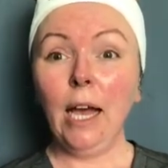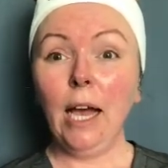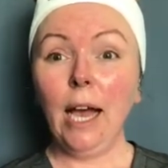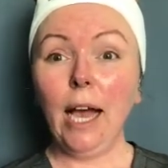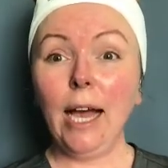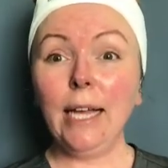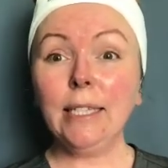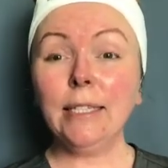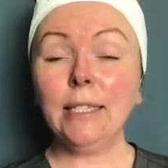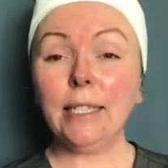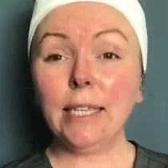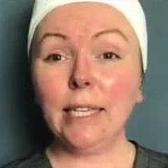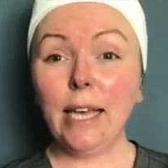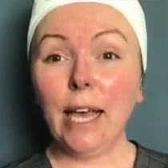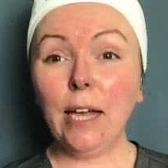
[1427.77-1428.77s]
And
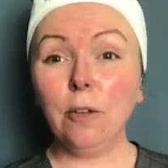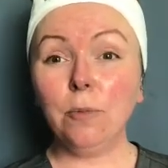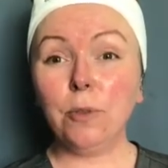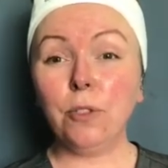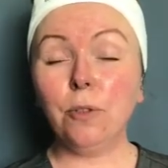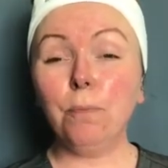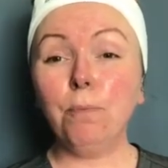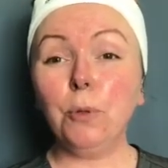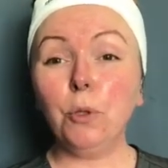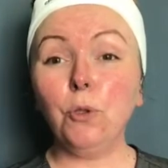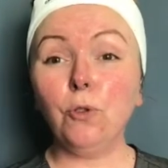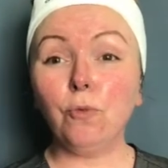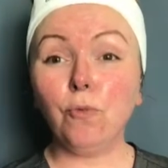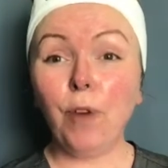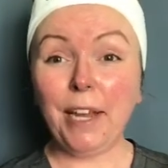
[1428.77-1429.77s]
it helps to
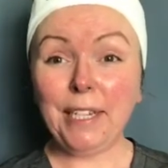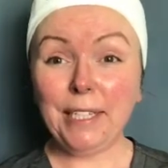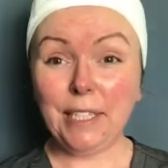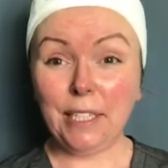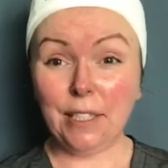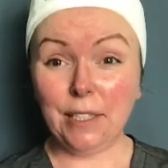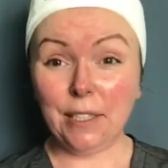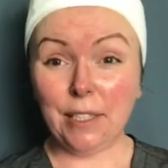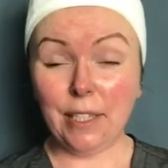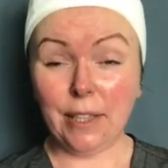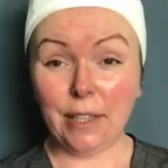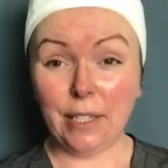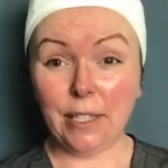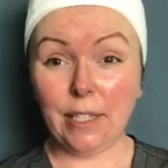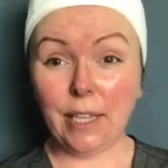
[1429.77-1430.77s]
boost radiance in
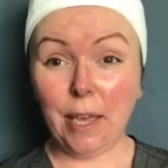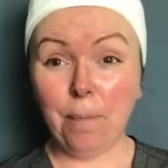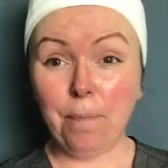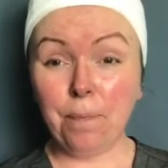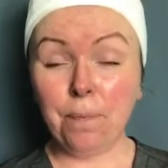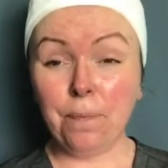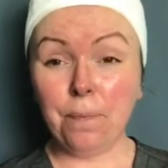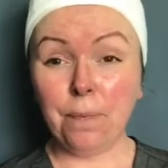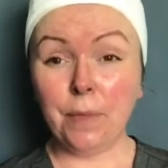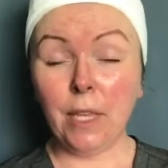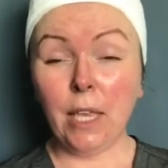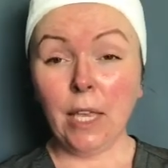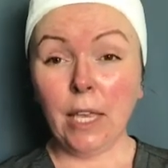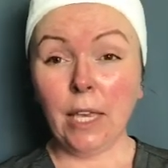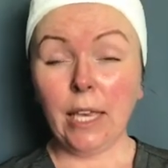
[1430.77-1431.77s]
the skin.
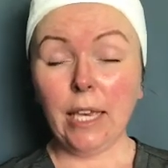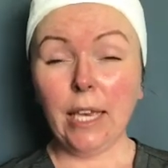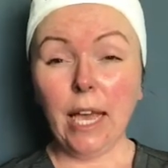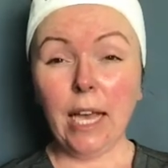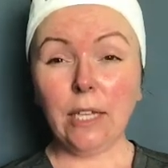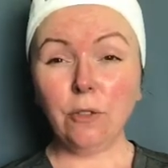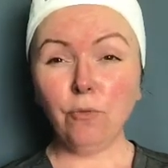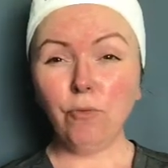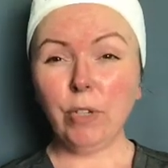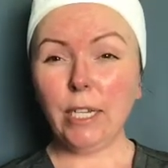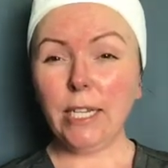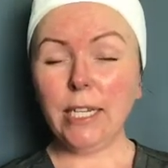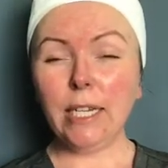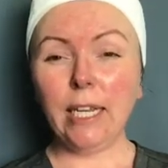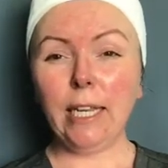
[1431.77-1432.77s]
It has
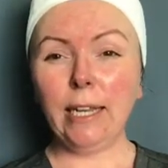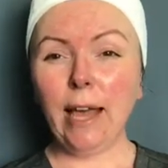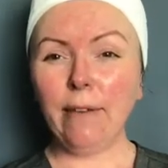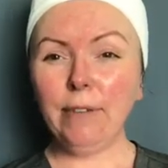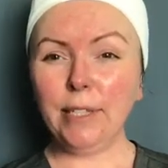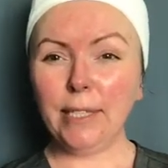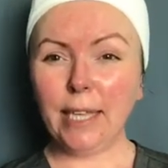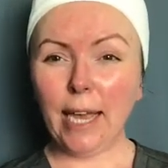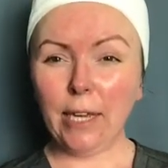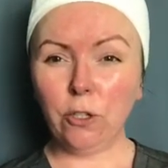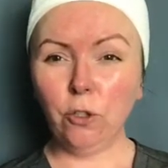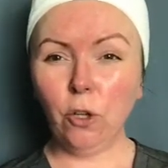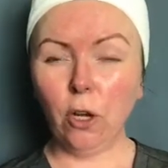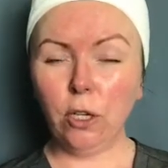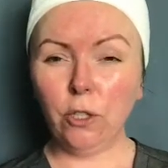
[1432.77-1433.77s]
really clever
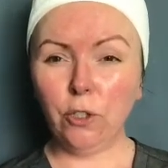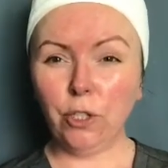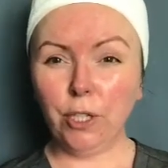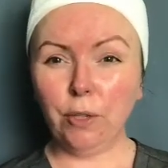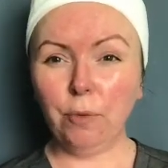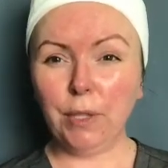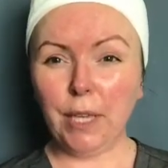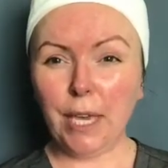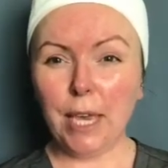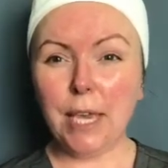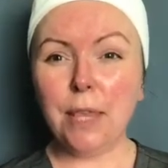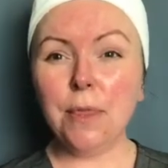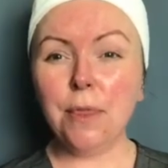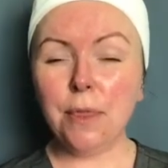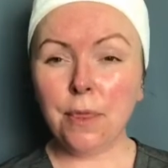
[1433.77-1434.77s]
technology
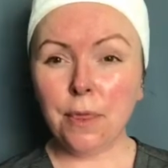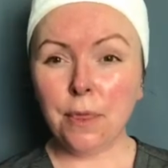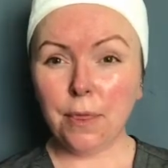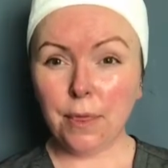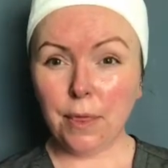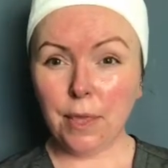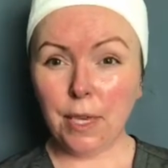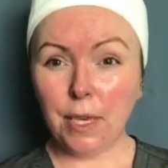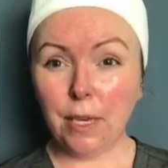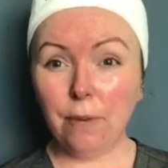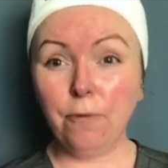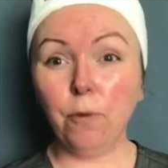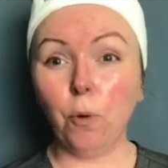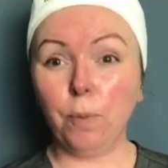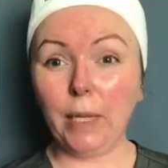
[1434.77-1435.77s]
within the
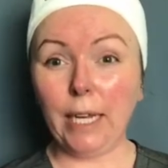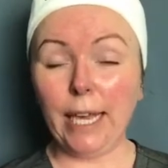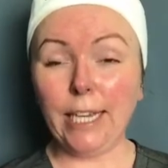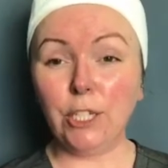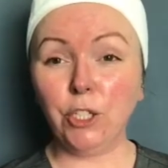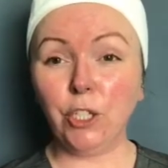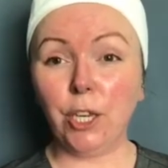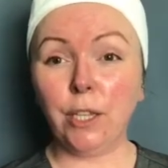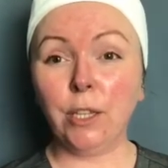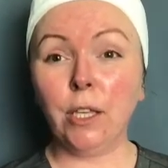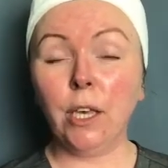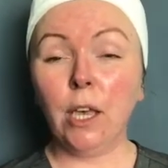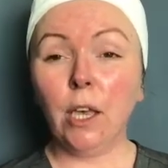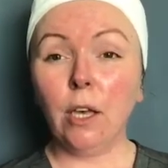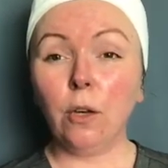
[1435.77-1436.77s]
formulation
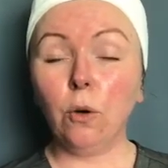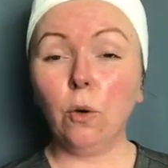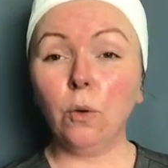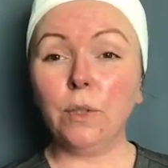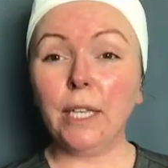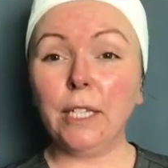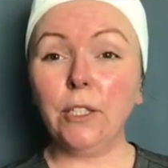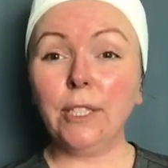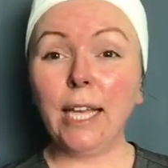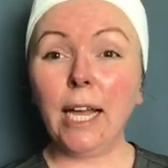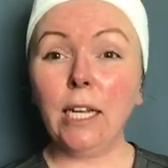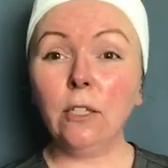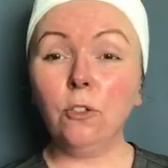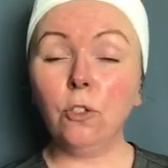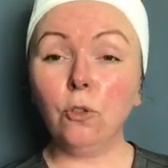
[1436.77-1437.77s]
called
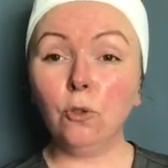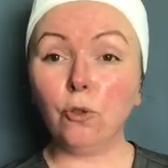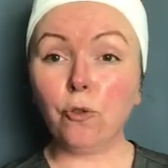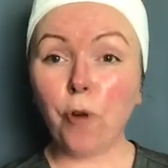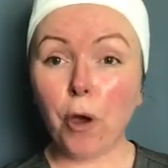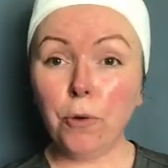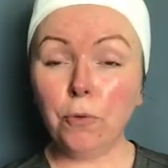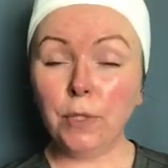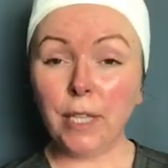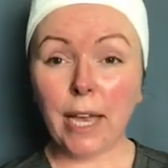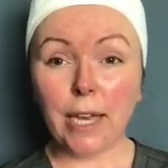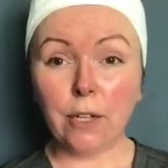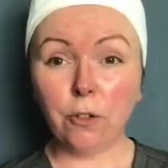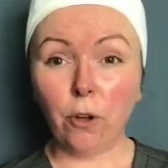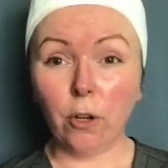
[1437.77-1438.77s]
intelligent drone
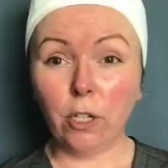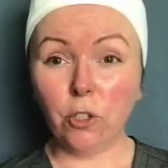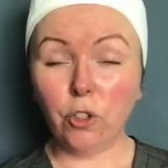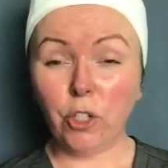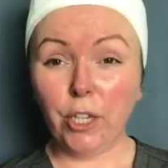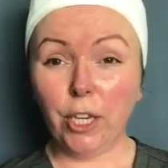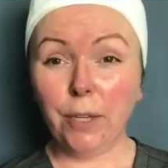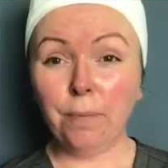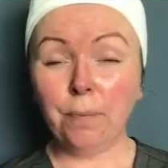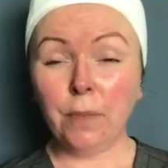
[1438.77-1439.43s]
technology,